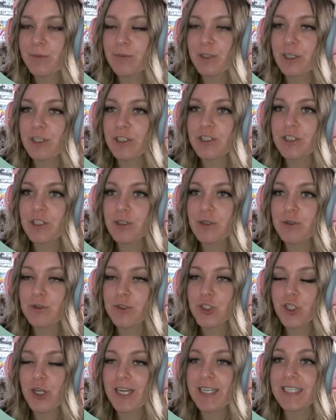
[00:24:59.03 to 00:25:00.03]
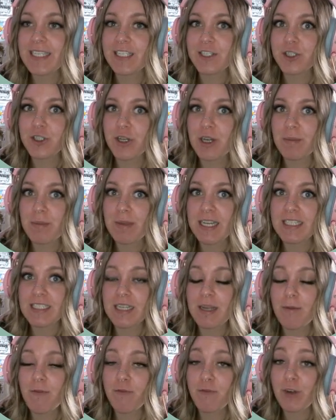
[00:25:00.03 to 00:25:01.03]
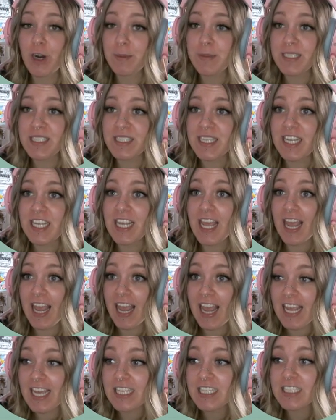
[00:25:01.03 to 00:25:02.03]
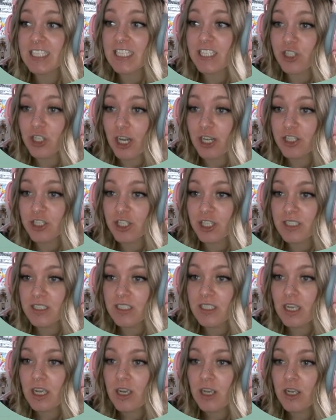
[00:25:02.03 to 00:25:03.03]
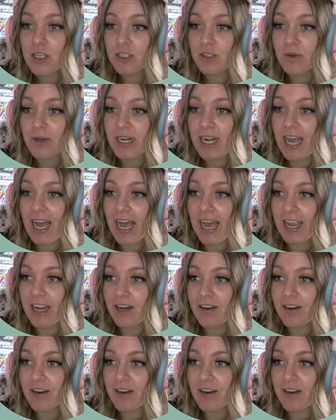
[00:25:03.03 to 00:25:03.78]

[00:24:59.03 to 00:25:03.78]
nurse who's trained in treatment, pharmacy, and injections. So we're gonna hire